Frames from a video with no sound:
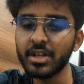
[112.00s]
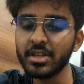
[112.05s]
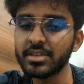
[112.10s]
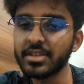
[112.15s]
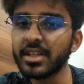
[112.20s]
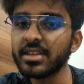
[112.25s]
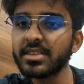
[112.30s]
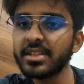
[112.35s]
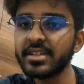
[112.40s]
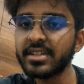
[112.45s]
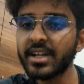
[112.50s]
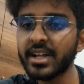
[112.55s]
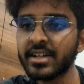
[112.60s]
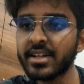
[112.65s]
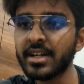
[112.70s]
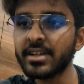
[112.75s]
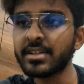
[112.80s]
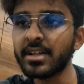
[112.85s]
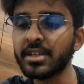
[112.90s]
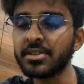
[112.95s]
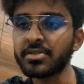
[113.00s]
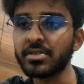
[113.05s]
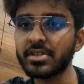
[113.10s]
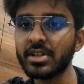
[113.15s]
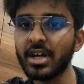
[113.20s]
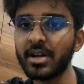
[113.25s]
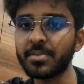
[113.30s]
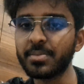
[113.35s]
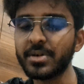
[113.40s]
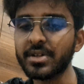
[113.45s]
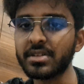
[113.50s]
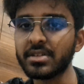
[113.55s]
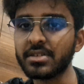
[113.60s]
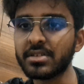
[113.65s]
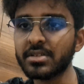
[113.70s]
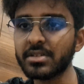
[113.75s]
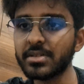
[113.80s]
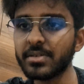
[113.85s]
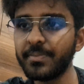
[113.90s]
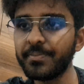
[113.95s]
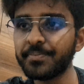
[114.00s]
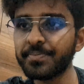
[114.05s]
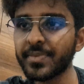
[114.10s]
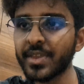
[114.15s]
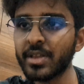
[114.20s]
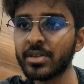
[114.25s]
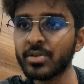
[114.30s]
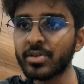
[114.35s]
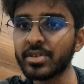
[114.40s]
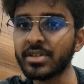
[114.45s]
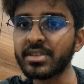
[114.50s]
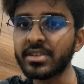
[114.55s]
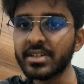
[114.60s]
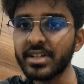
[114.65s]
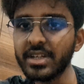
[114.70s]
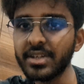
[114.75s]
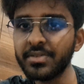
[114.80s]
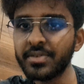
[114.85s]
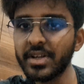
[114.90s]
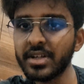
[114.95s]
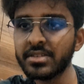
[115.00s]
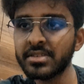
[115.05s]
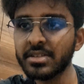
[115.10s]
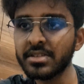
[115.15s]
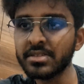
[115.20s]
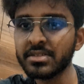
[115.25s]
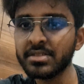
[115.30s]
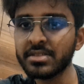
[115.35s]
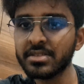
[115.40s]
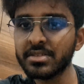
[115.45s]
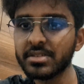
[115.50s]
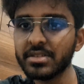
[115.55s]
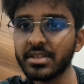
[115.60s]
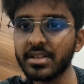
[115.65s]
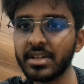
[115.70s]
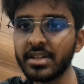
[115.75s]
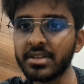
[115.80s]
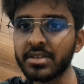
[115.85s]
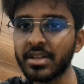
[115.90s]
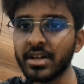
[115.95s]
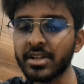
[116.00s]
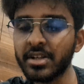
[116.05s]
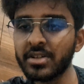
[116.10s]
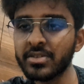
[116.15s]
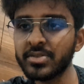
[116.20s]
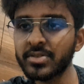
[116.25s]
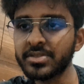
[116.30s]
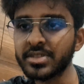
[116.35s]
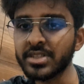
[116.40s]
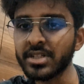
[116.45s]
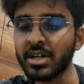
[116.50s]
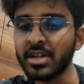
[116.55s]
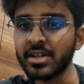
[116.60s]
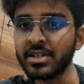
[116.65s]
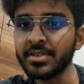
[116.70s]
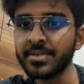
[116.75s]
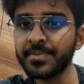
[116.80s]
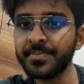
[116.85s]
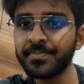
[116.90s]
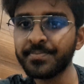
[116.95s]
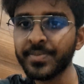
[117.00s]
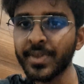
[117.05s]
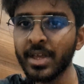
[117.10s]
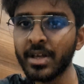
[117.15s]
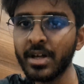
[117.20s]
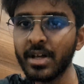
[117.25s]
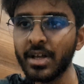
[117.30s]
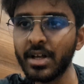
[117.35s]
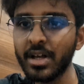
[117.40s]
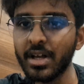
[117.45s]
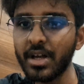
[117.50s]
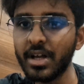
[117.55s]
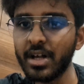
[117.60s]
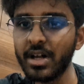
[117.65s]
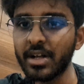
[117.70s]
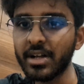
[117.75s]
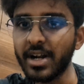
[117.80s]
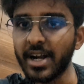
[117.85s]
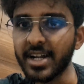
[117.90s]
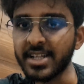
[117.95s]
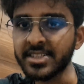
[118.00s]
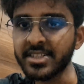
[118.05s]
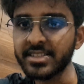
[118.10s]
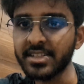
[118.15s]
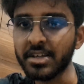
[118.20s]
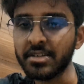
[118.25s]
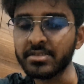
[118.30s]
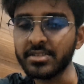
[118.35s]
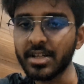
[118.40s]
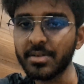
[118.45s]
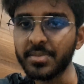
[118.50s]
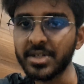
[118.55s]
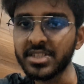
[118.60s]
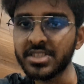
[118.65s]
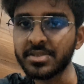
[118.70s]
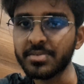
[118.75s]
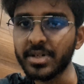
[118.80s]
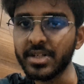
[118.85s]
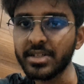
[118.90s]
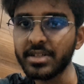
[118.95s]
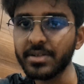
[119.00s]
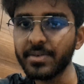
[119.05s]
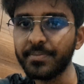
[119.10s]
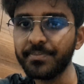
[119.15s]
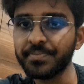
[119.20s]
Then the data transfer happens. So the three phases in circuit switching are connection establishment,